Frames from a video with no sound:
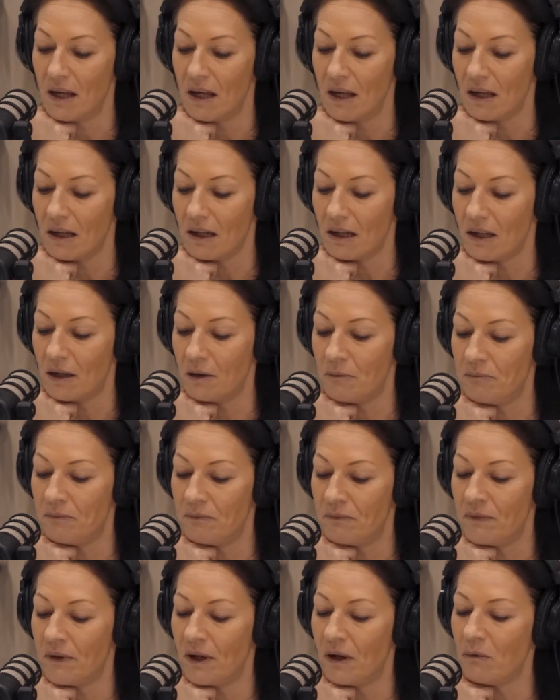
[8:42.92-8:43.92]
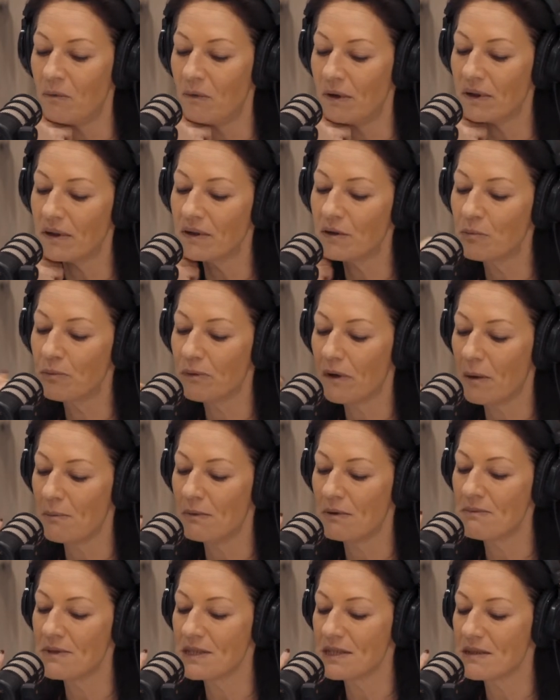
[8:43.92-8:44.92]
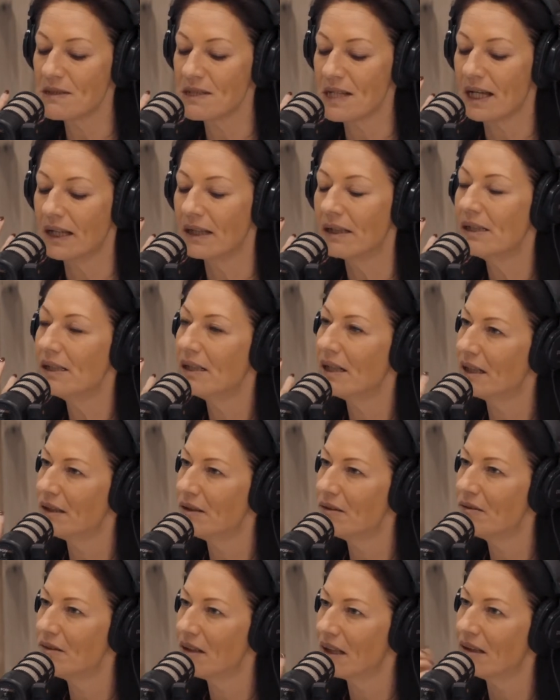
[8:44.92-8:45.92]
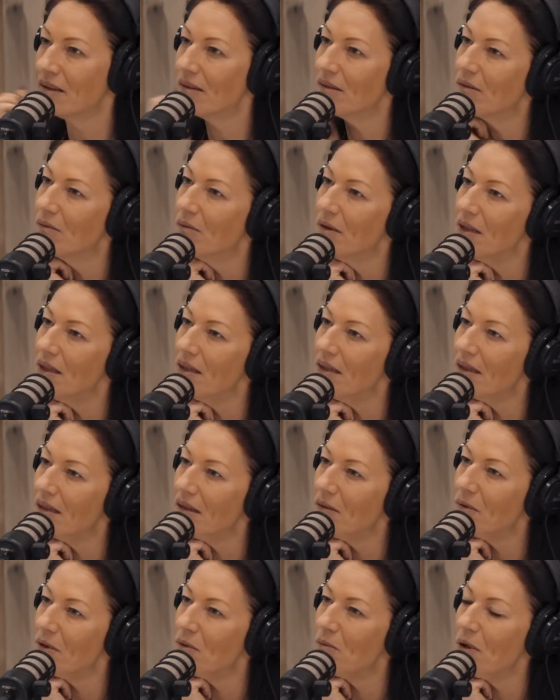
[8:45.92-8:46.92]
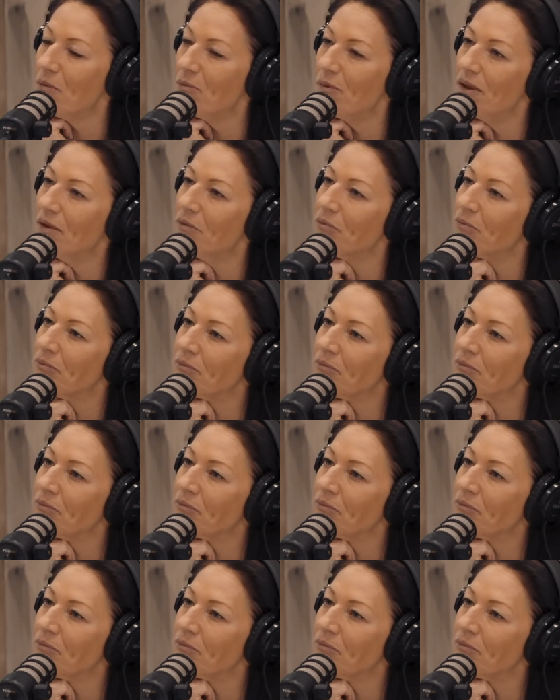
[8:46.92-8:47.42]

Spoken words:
Now, what are the problems exactly that you tackle with Wappy?